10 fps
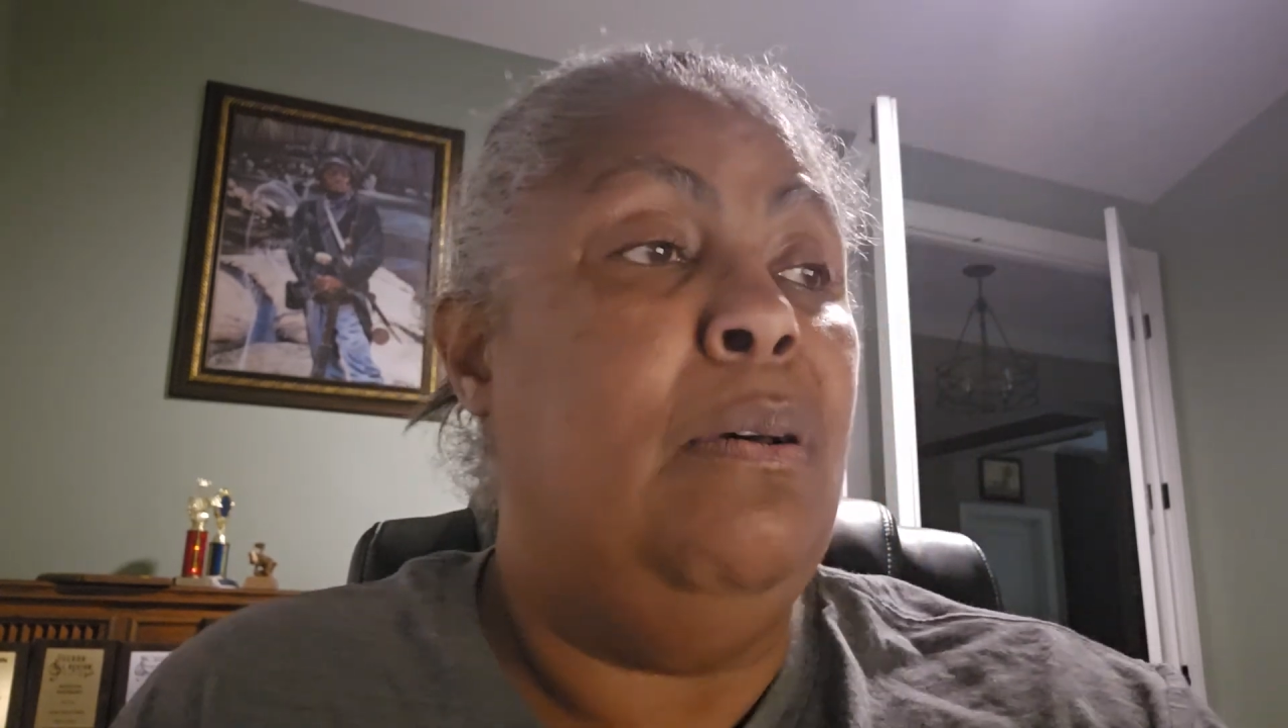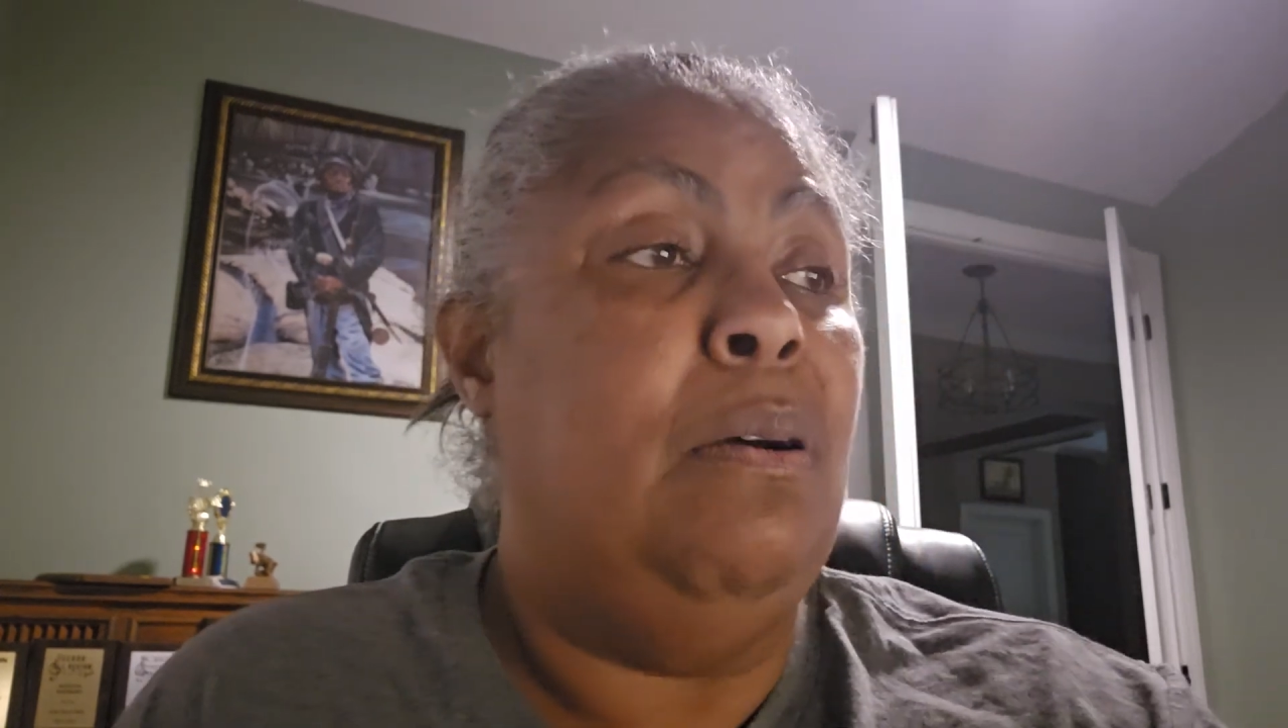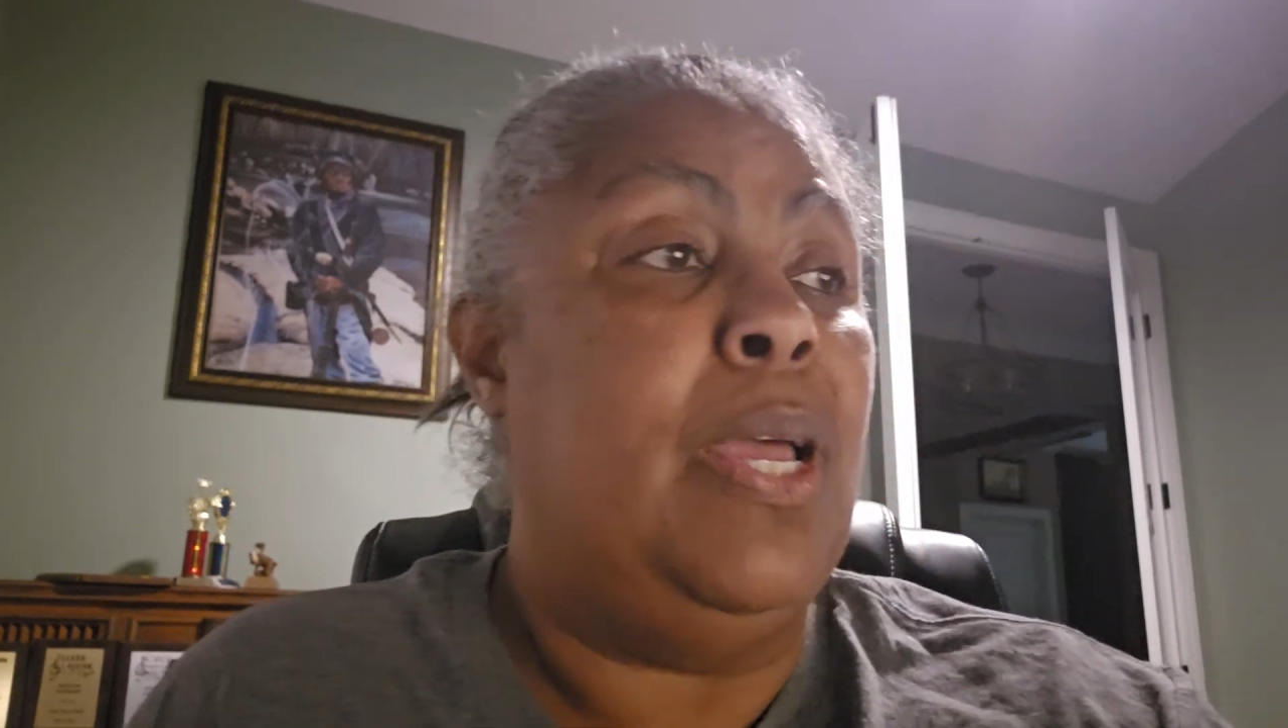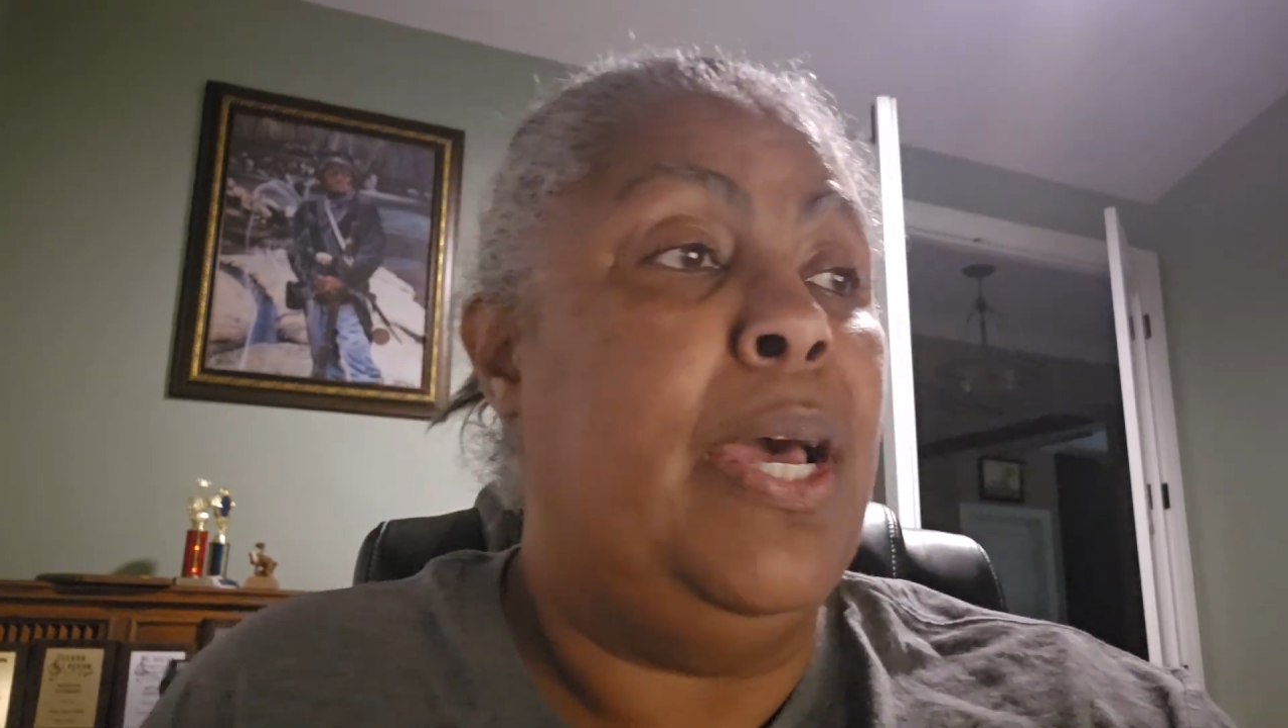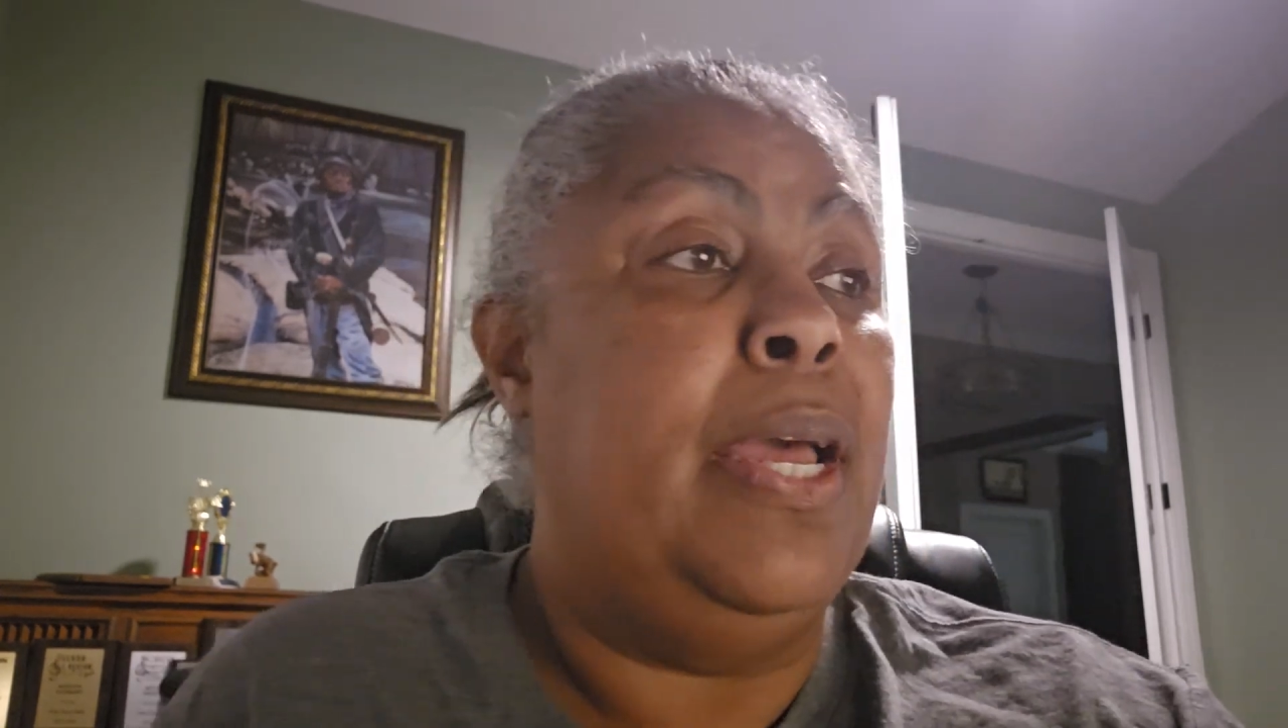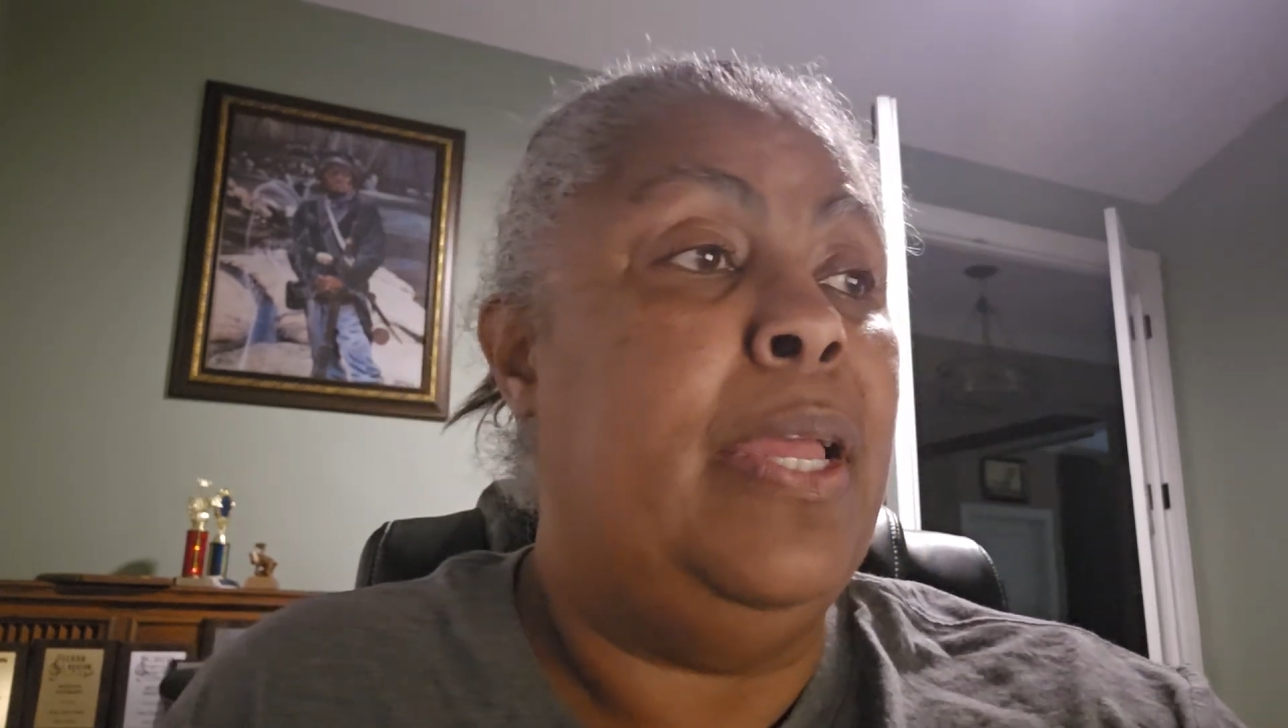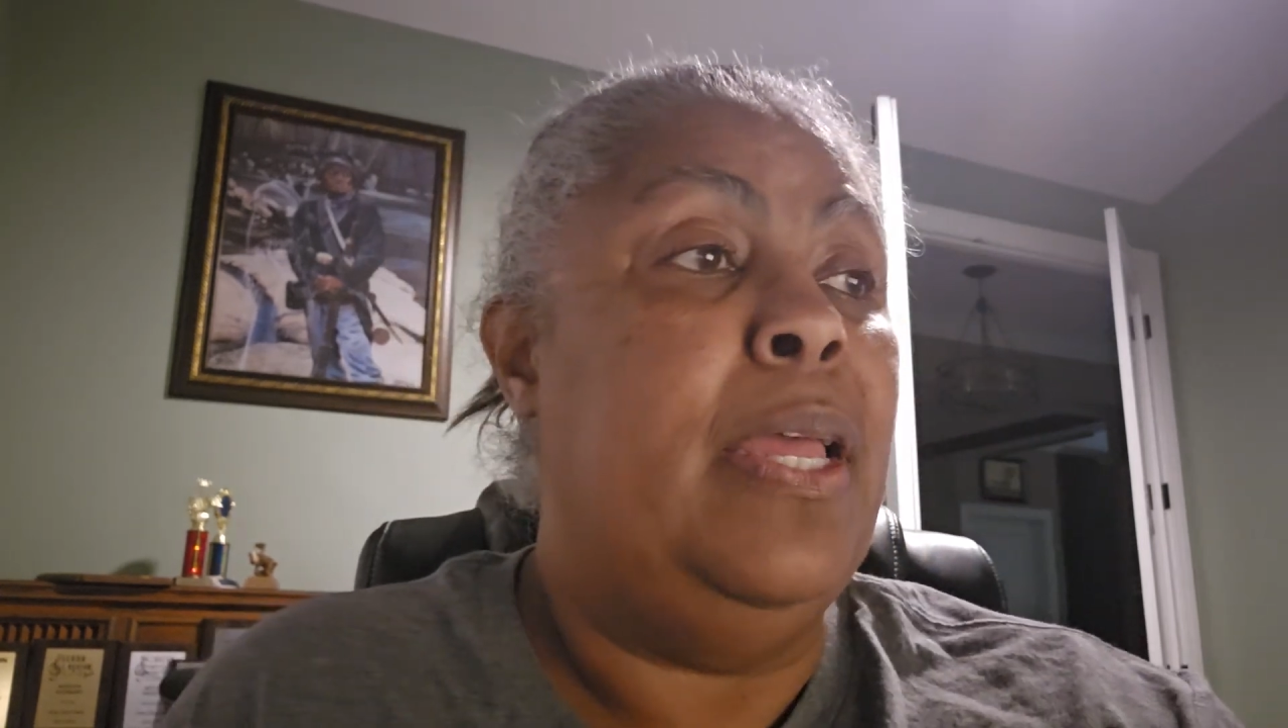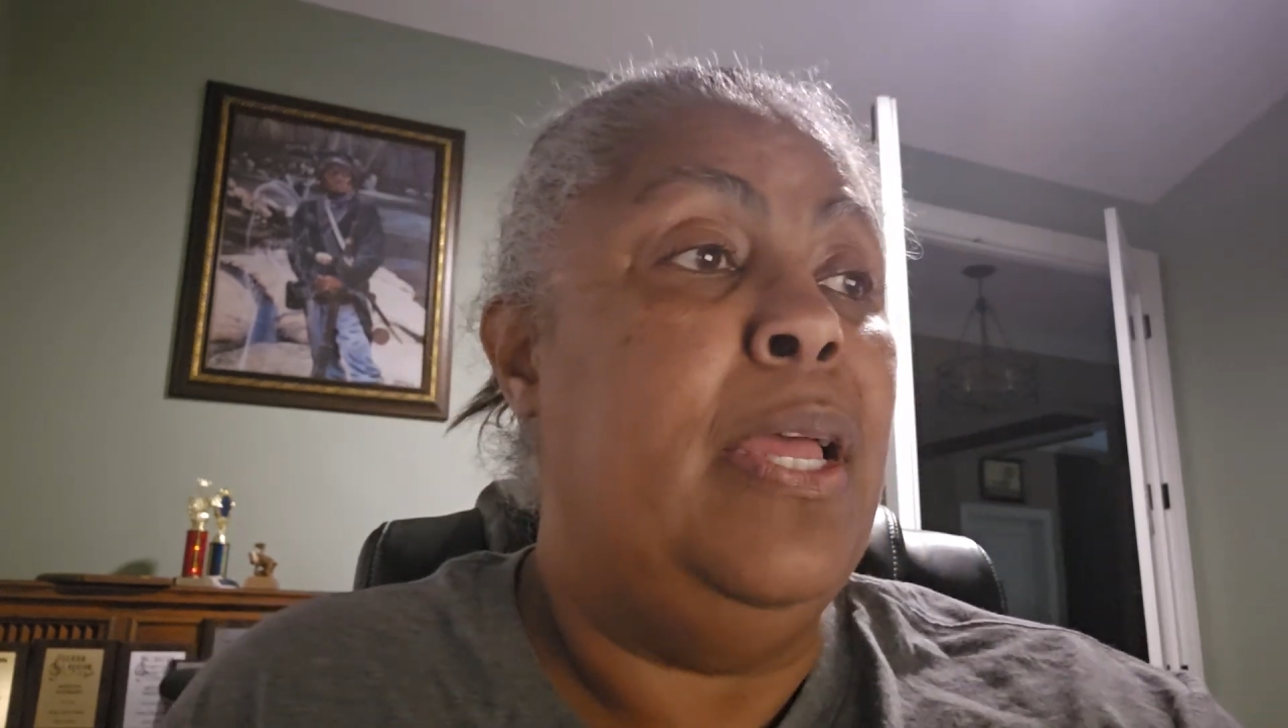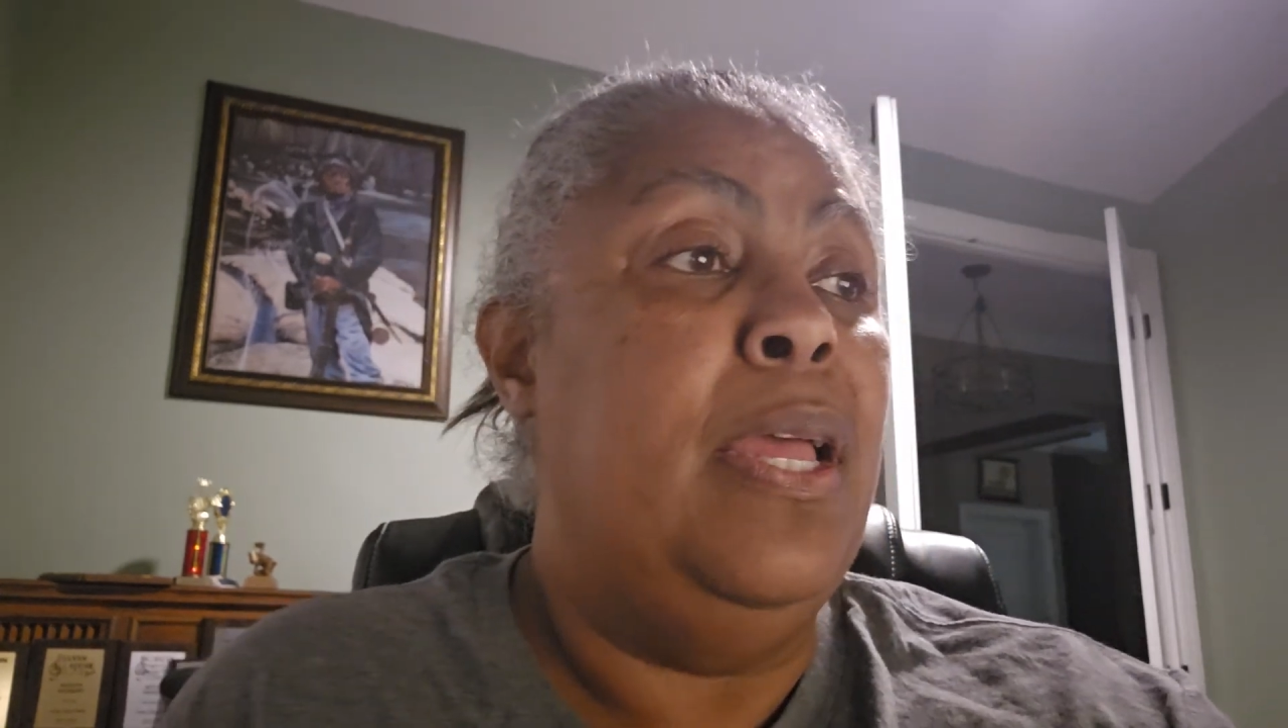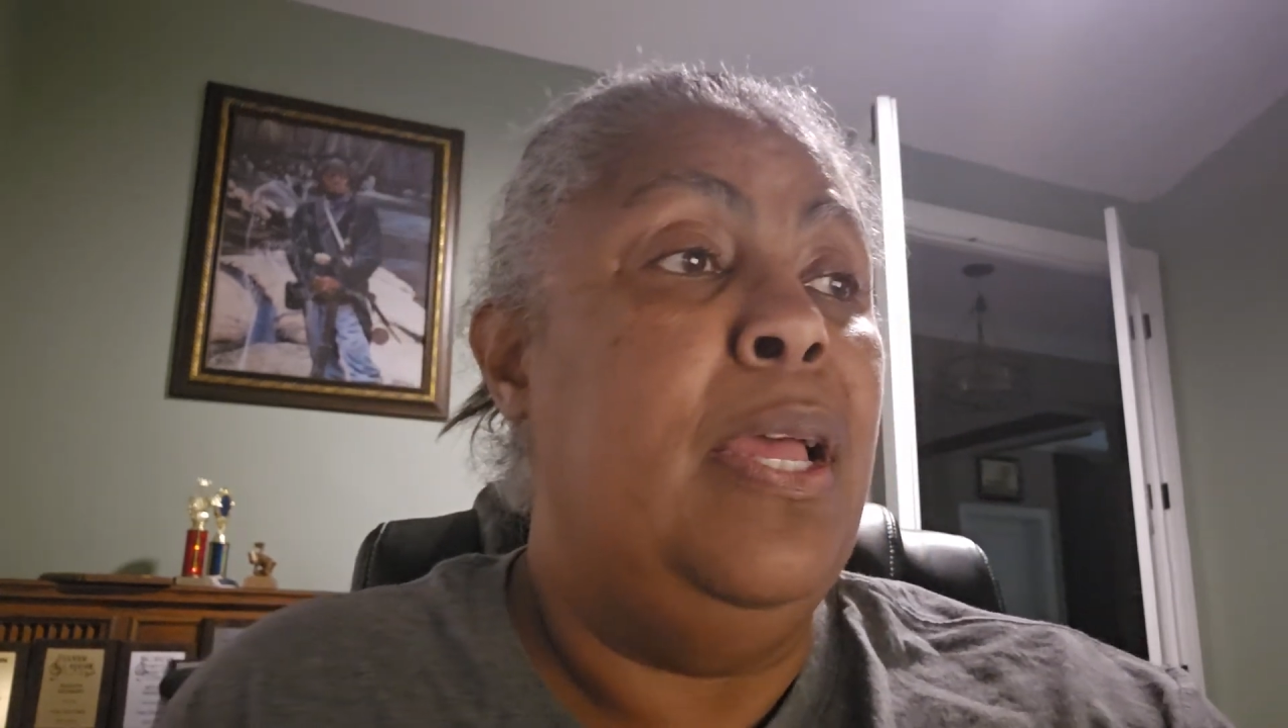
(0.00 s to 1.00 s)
Okay?